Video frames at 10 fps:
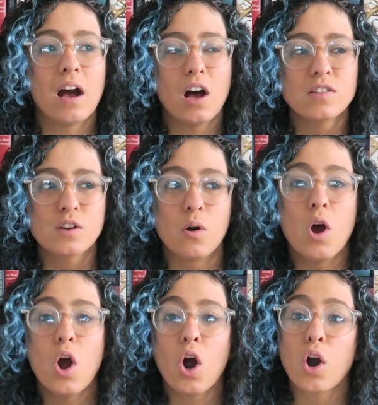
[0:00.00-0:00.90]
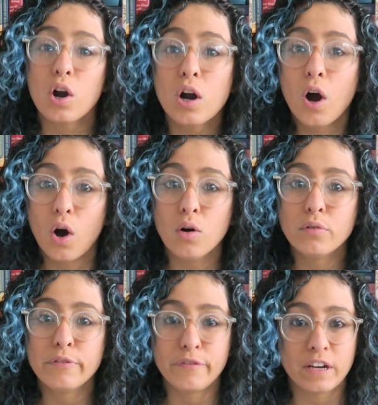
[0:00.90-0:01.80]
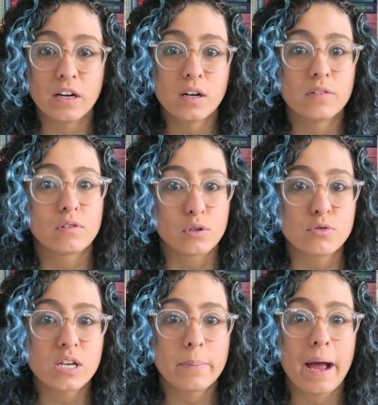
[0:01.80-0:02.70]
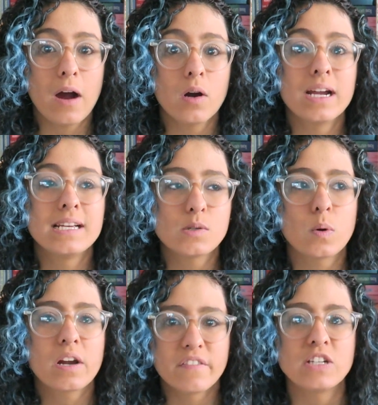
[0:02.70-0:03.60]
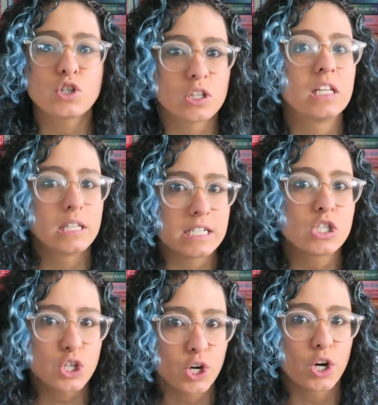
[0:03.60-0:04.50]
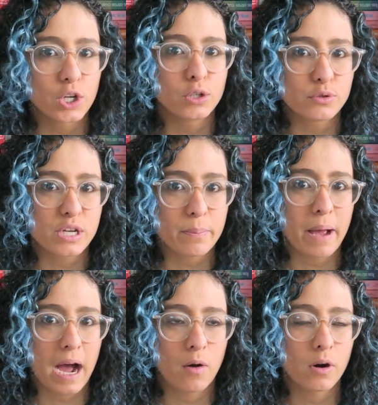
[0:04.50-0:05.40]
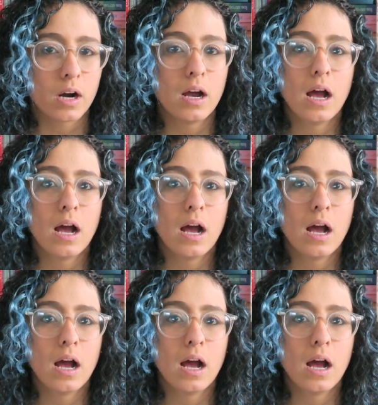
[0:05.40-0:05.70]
Also, her own fear of losing power is what eventually leads to her losing power.